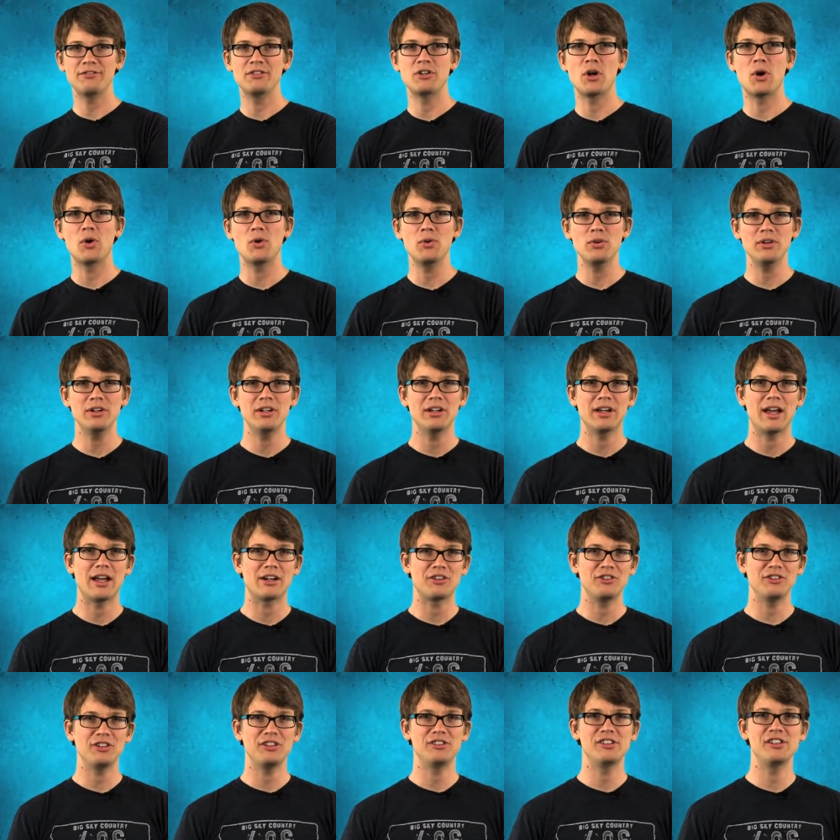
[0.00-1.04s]
known,
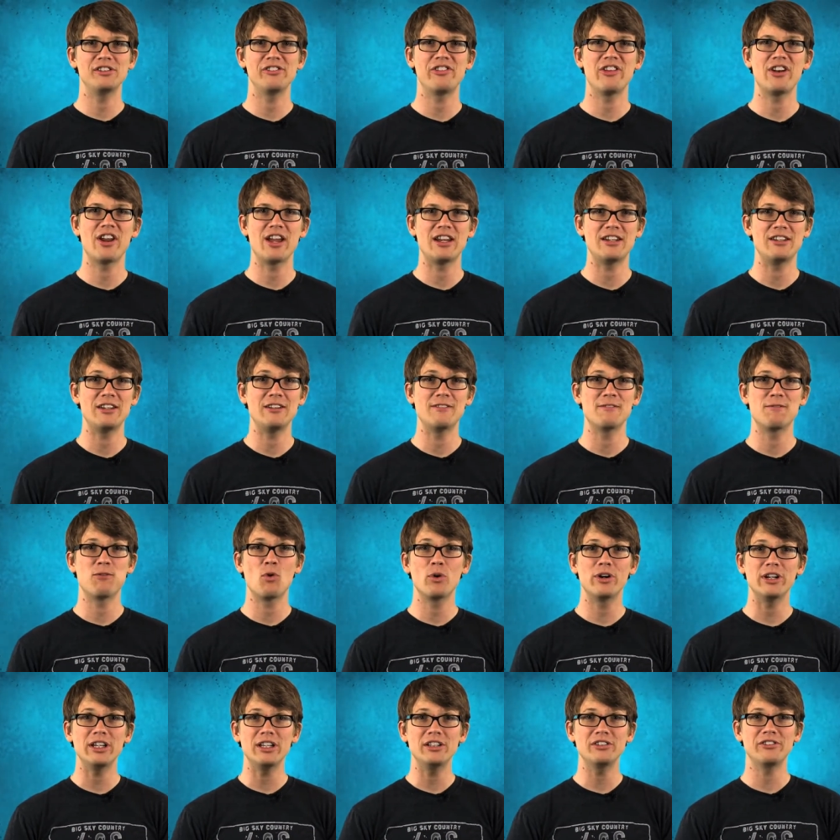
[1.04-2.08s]
actually since the
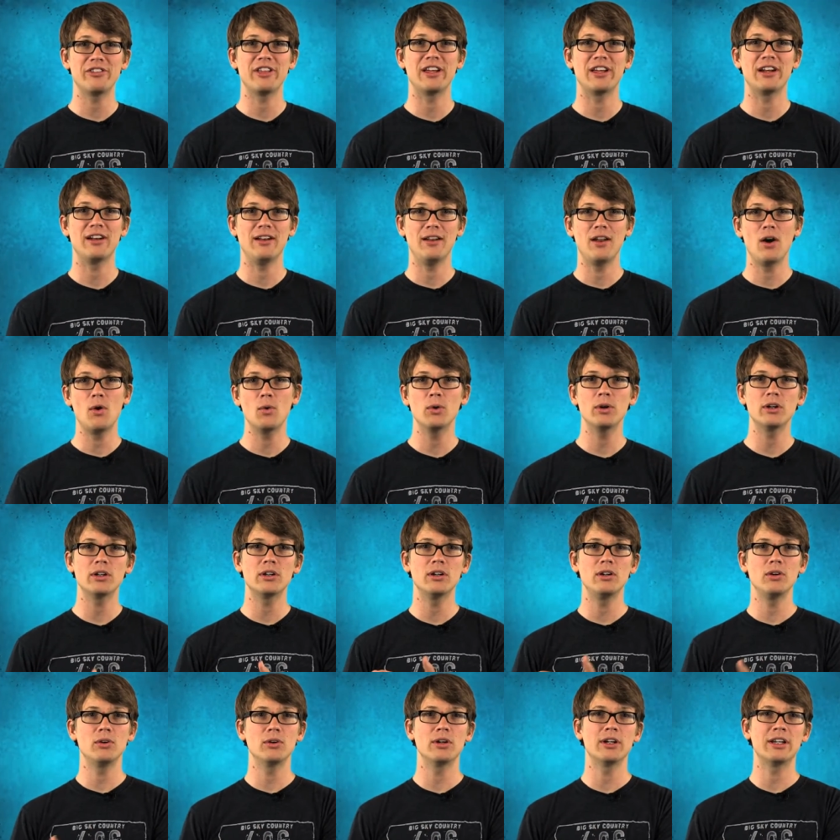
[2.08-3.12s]
1940s, that lower
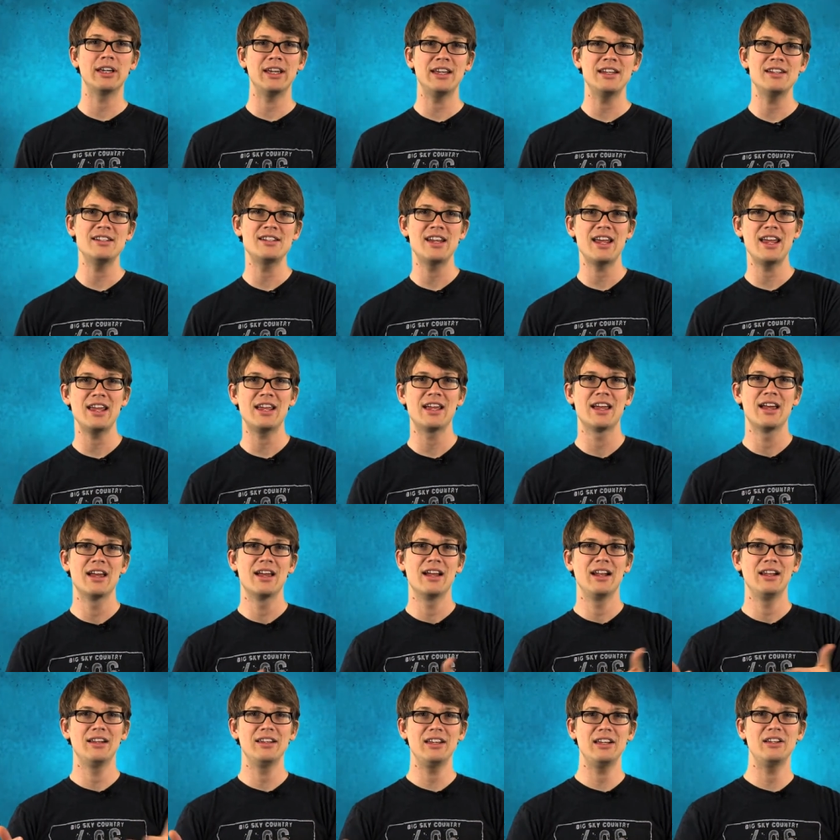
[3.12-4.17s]
caloric intake
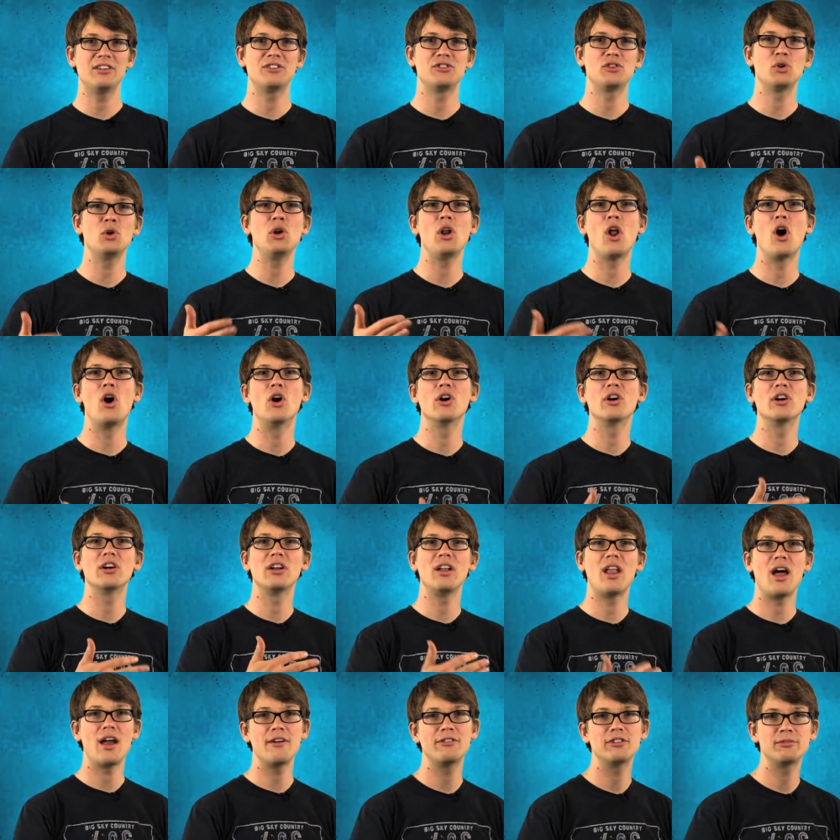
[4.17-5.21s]
leads to longer
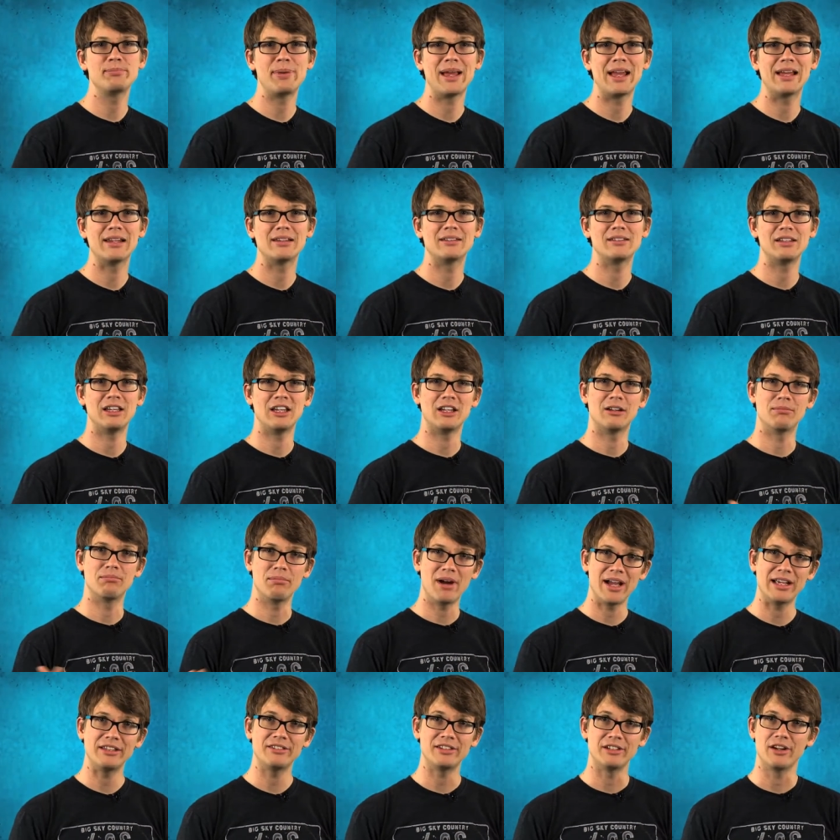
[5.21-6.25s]
lifespans in
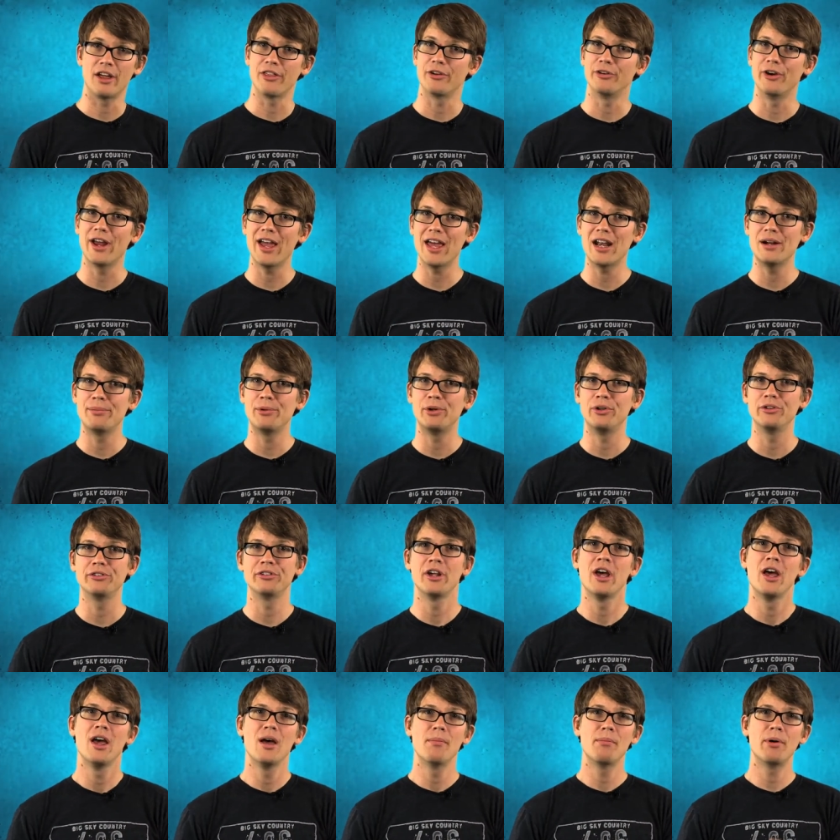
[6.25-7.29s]
mice and other animals,
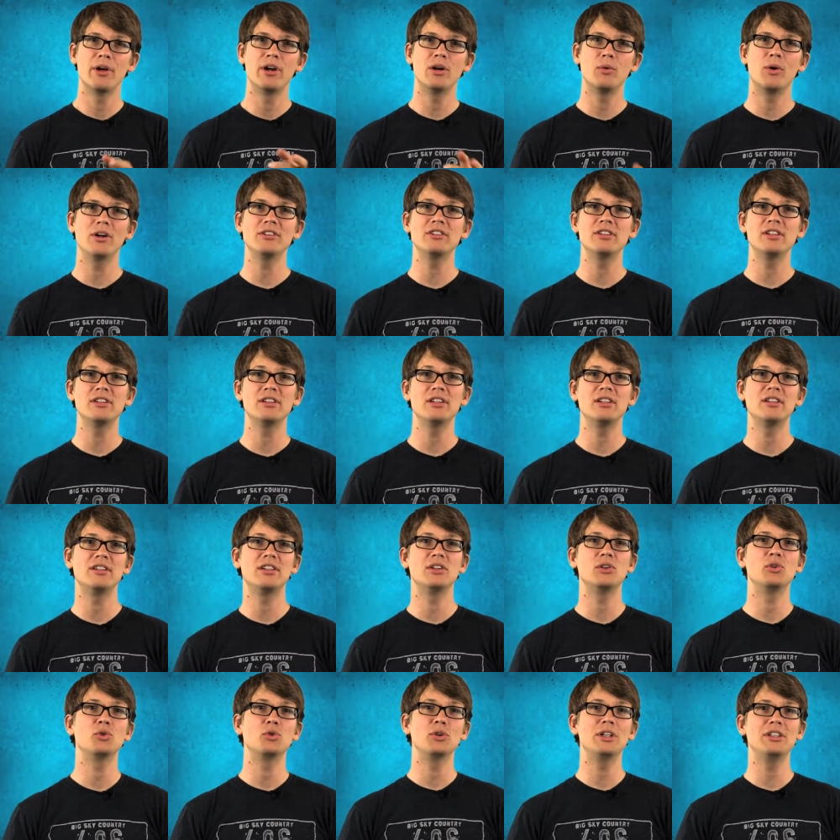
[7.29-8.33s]
but it wasn't
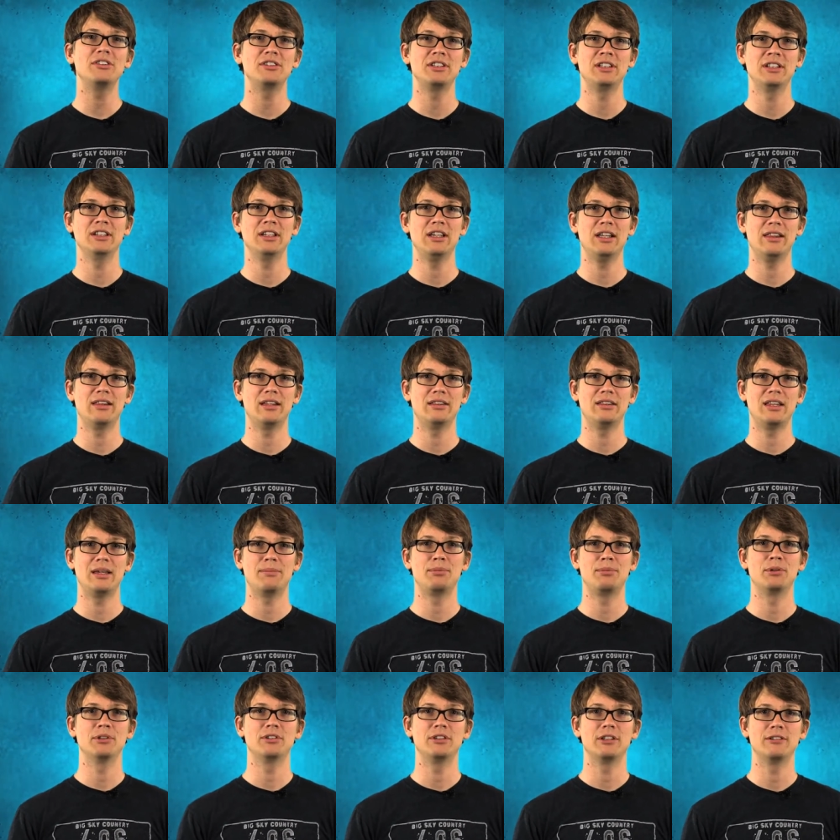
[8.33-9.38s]
until recently that they
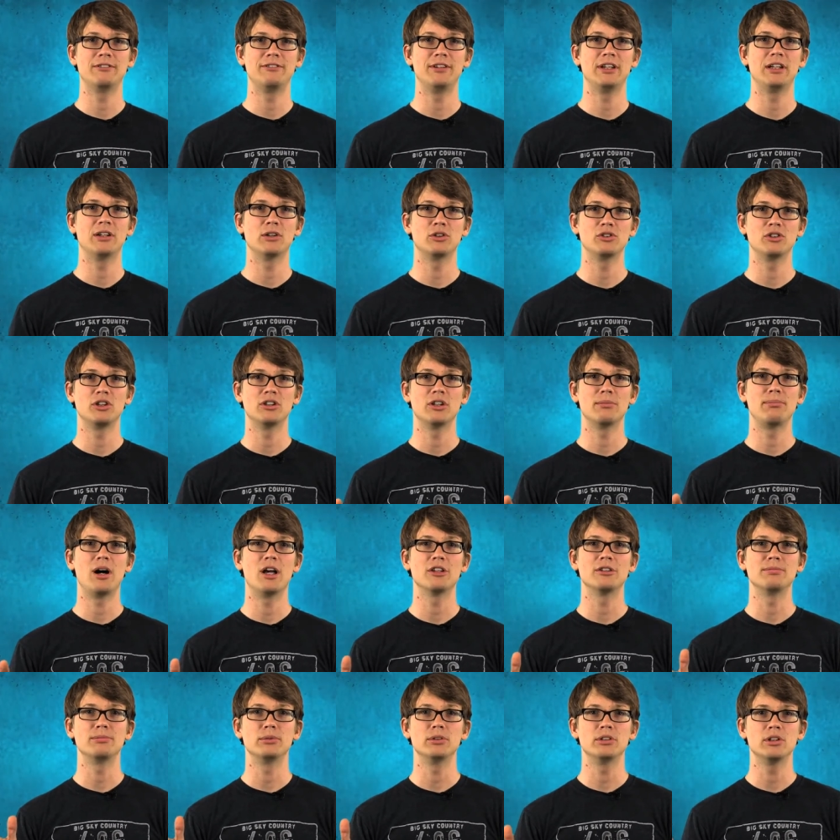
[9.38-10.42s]
put their fingers on the
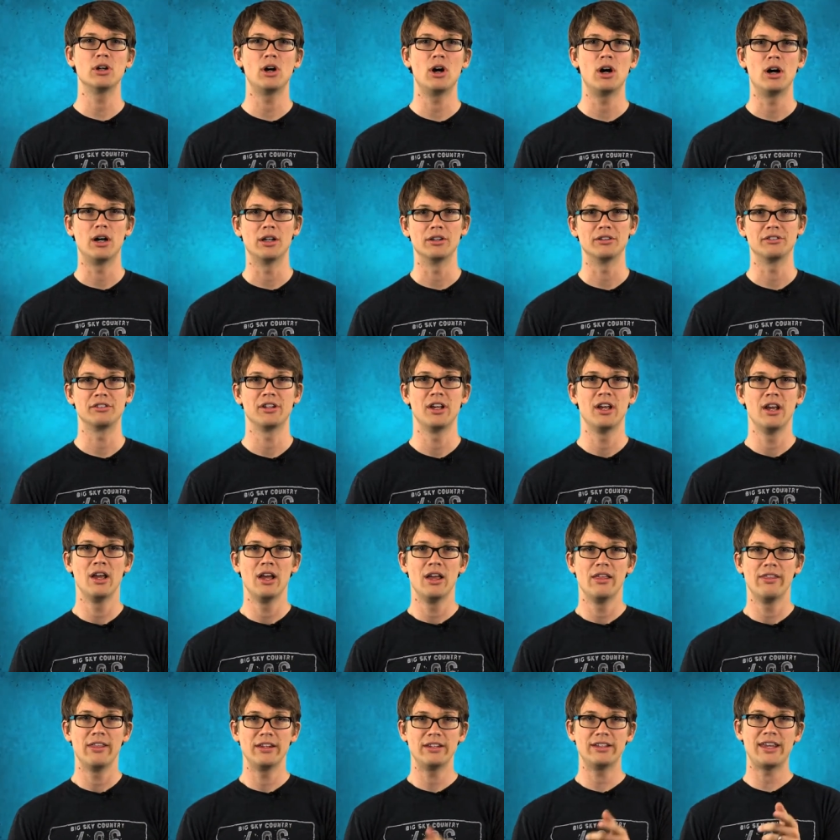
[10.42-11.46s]
possible cause,
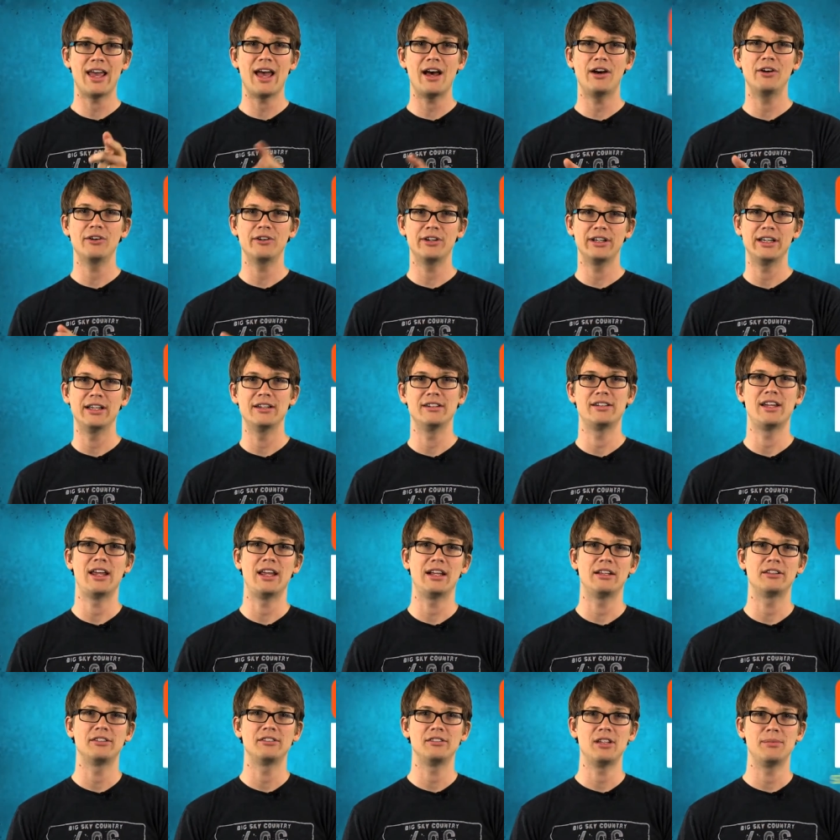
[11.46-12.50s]
that calorie
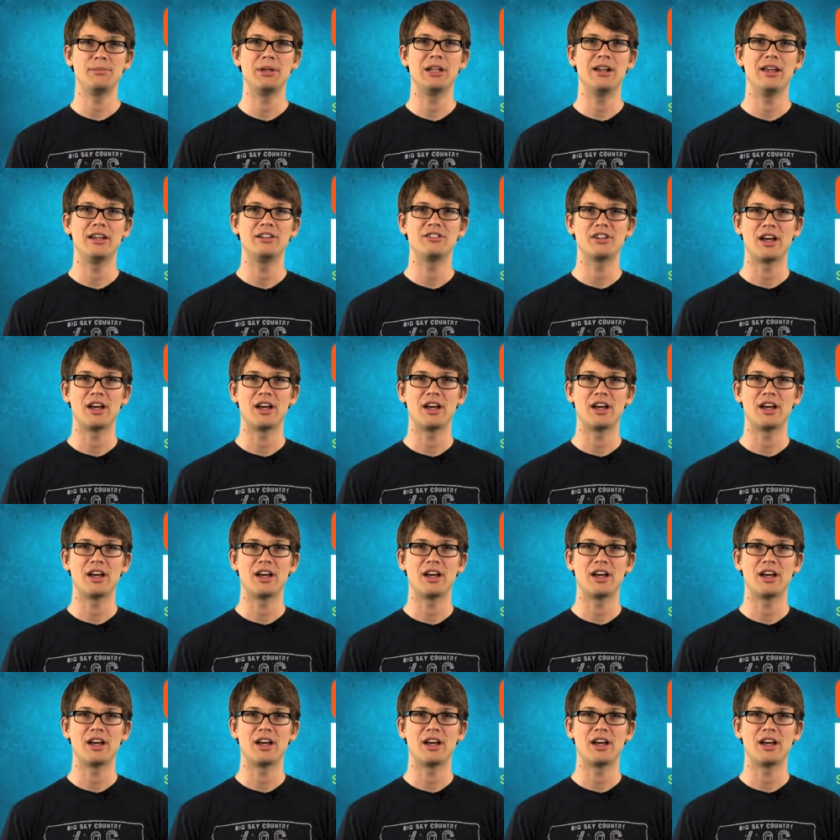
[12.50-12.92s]
intake stimulates